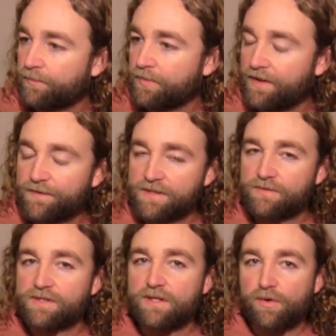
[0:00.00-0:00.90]
If this
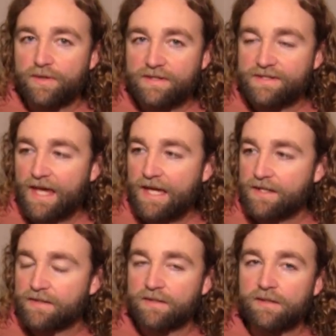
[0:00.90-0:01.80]
was the only
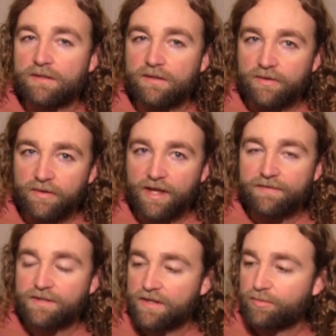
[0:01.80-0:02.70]
skate
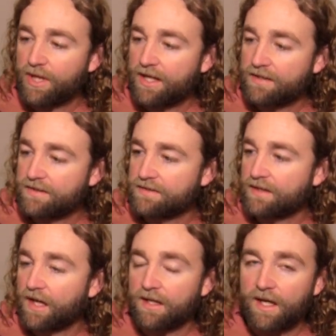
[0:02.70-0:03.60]
left on the planet to
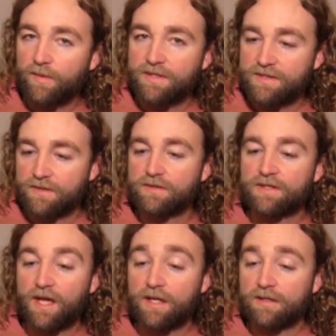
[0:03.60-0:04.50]
skate, I would still
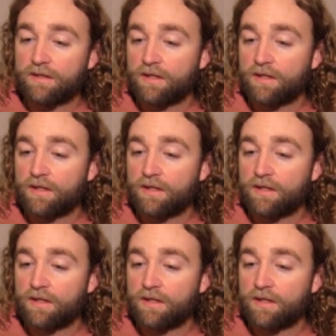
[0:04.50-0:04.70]
skate.